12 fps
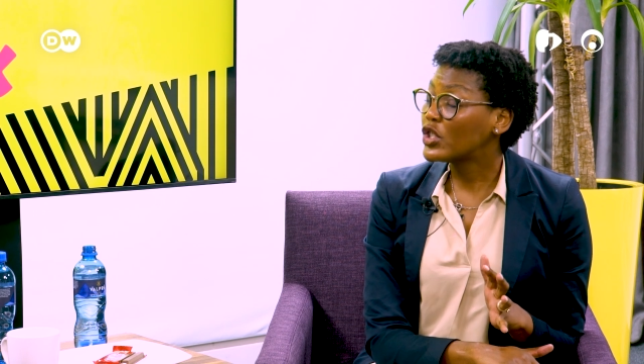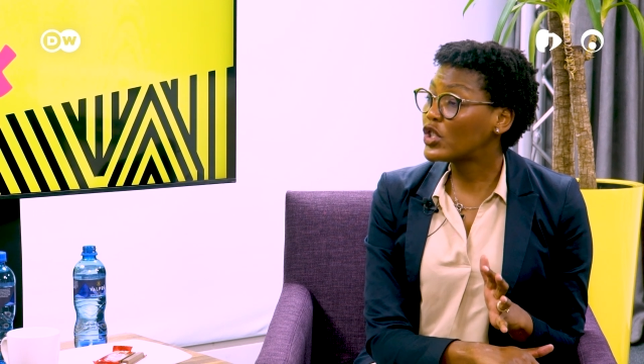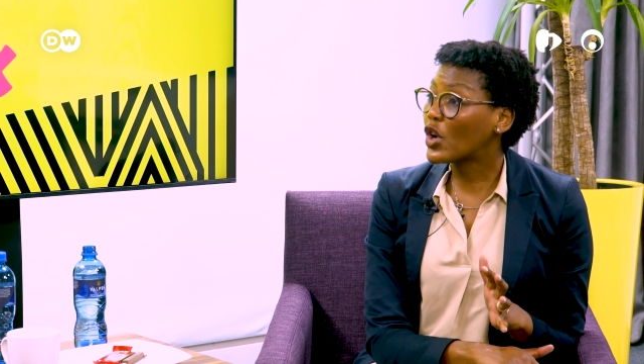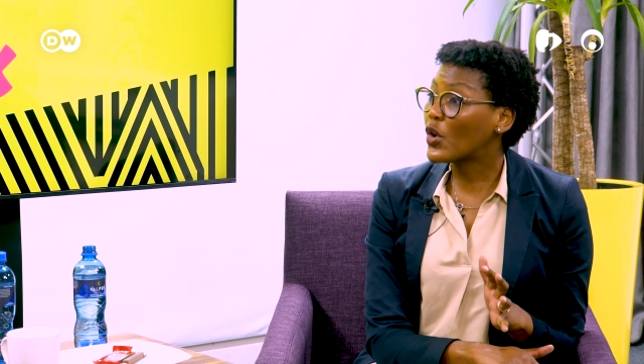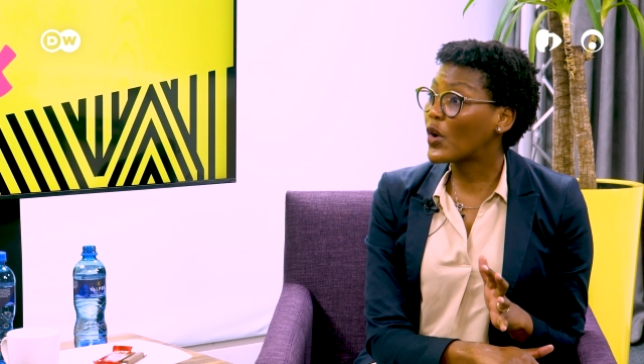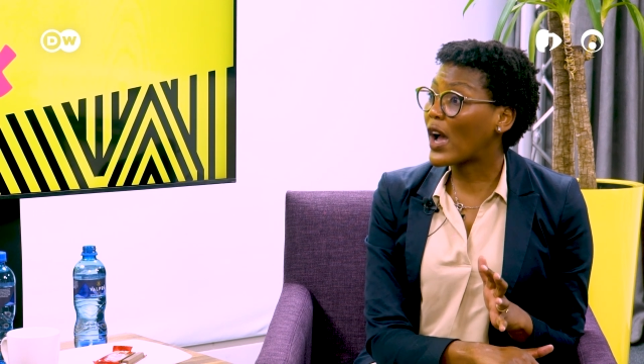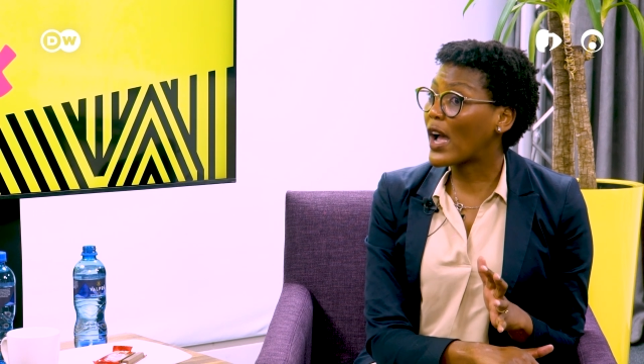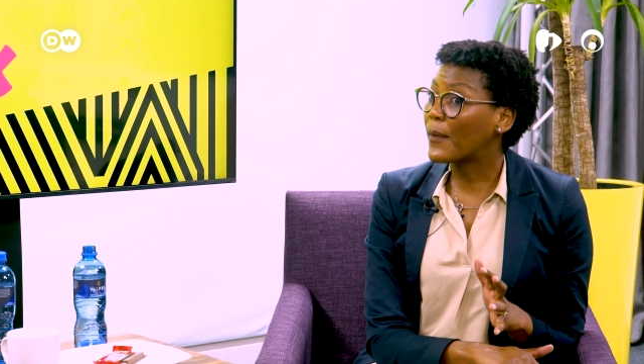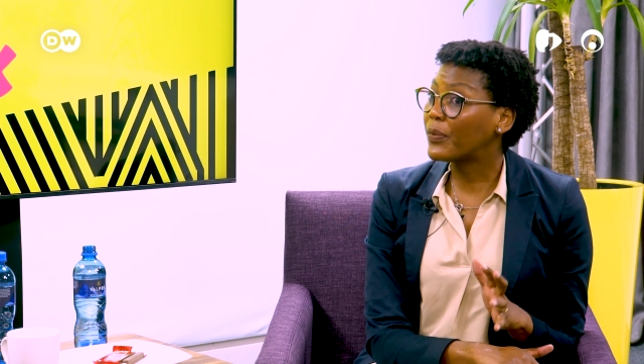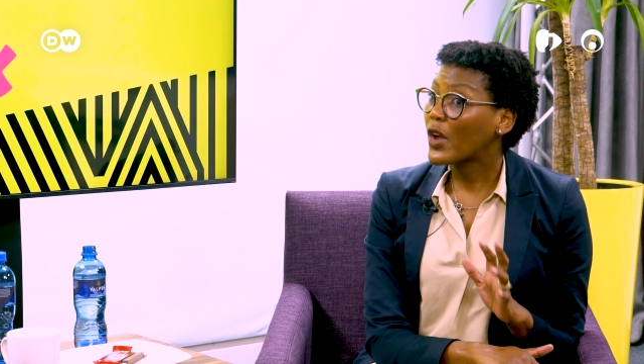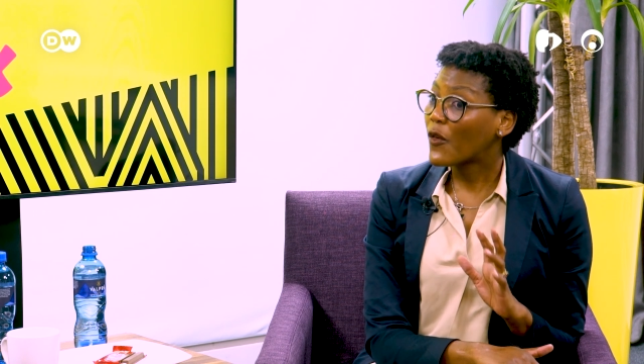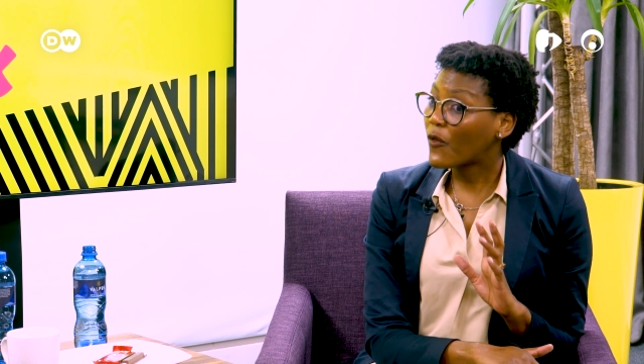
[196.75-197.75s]
So
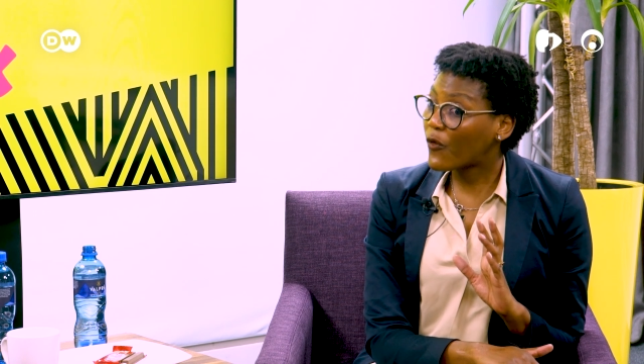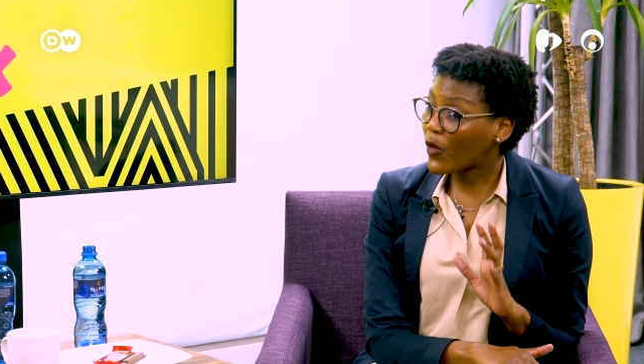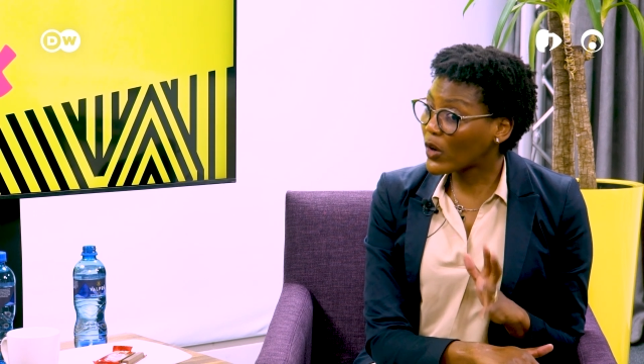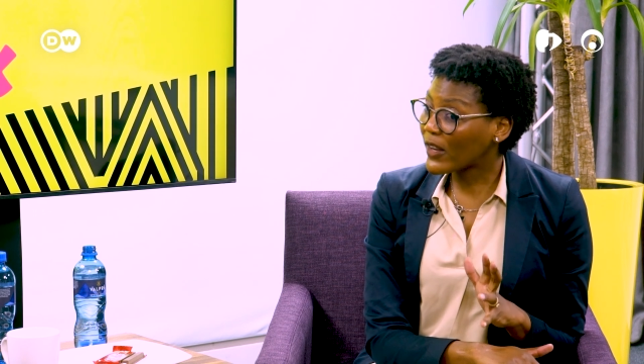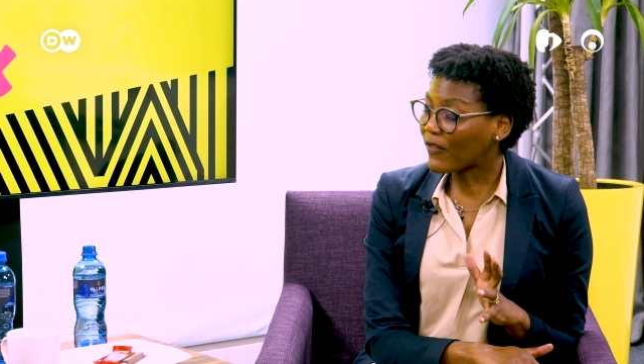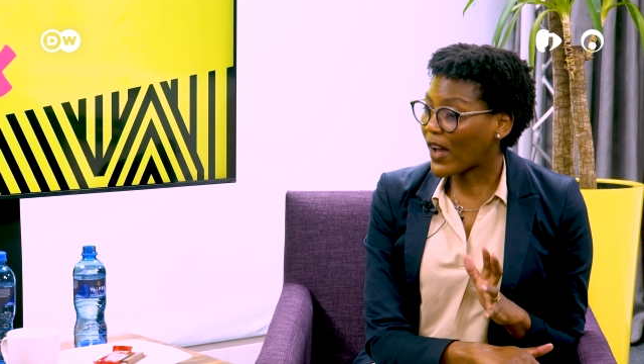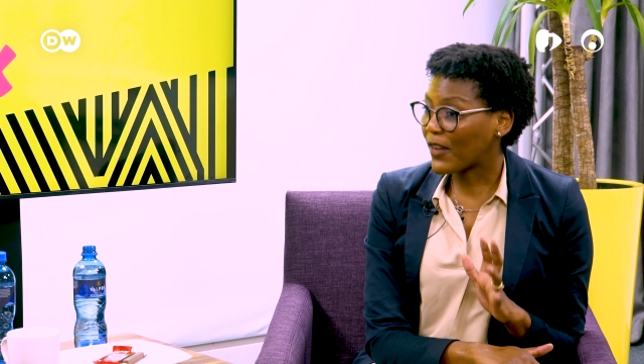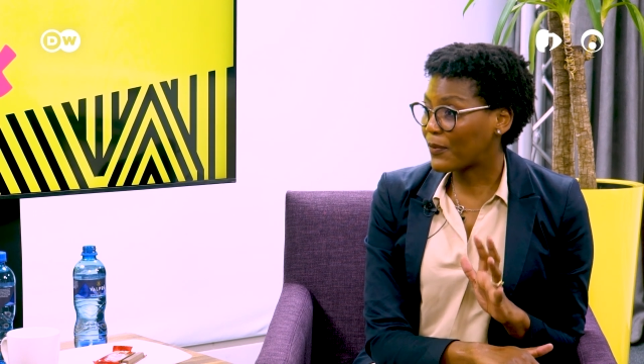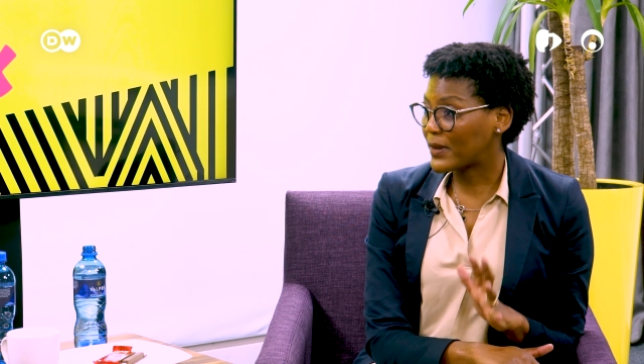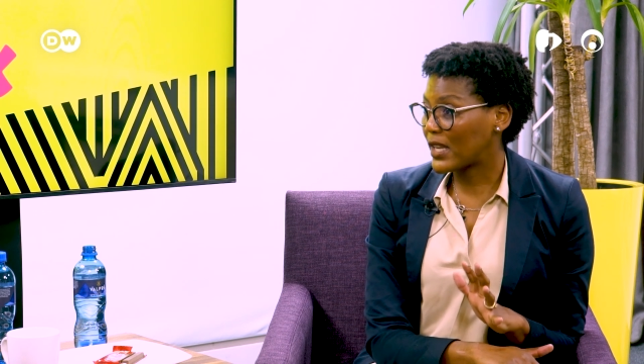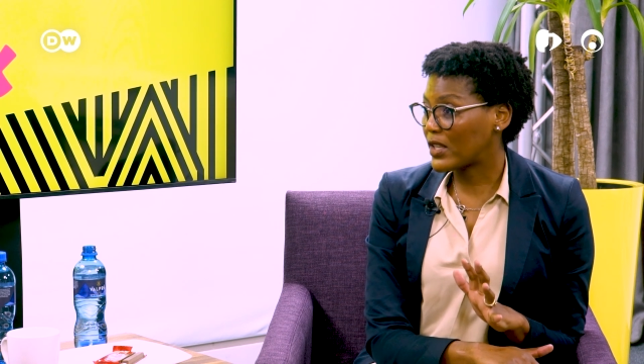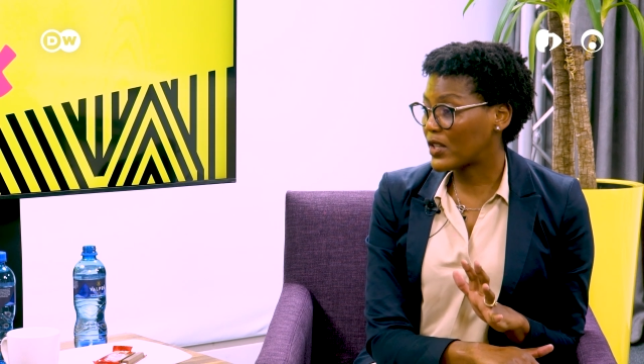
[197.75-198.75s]

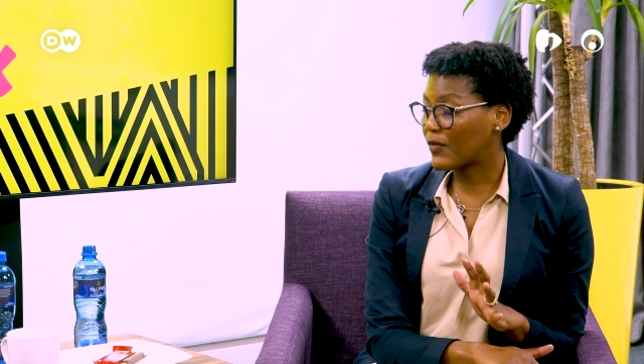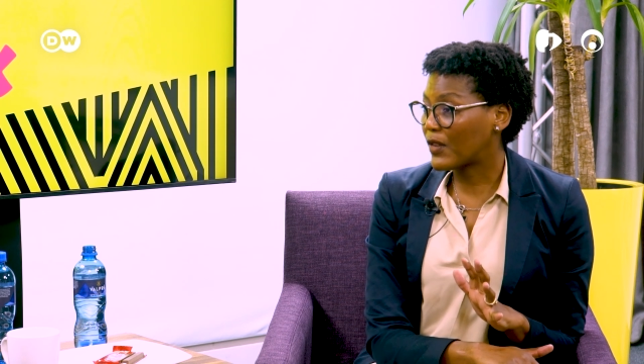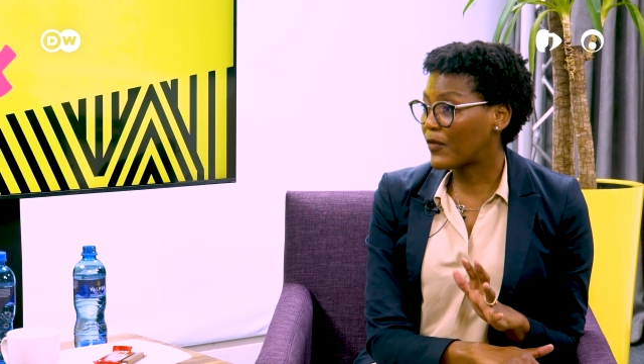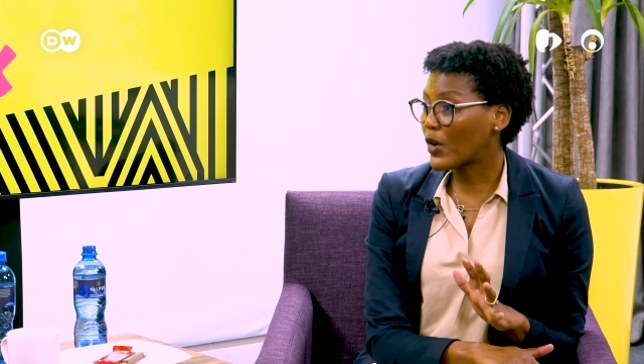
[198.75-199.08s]
45% of the